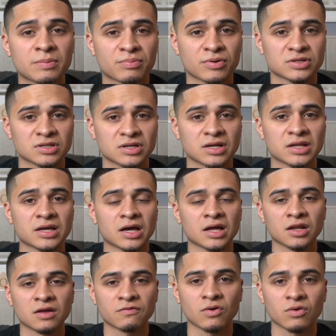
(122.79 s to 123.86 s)
personally, I
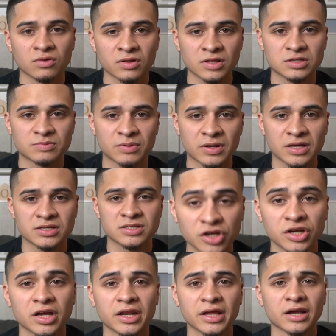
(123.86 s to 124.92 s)
love OLED displays.
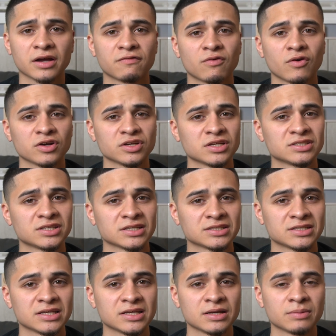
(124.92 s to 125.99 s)
You're getting a
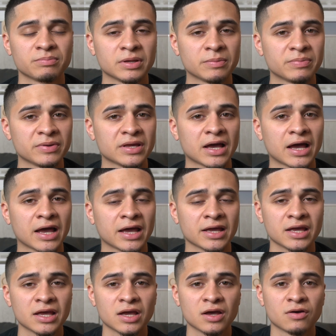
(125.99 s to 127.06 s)
460 ppi
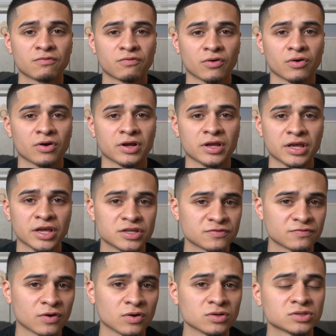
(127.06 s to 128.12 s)
for each
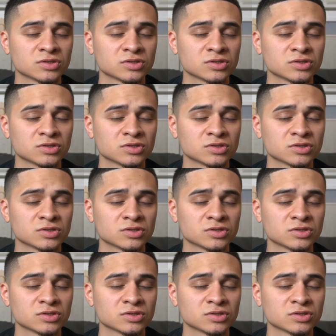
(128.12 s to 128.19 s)
phone,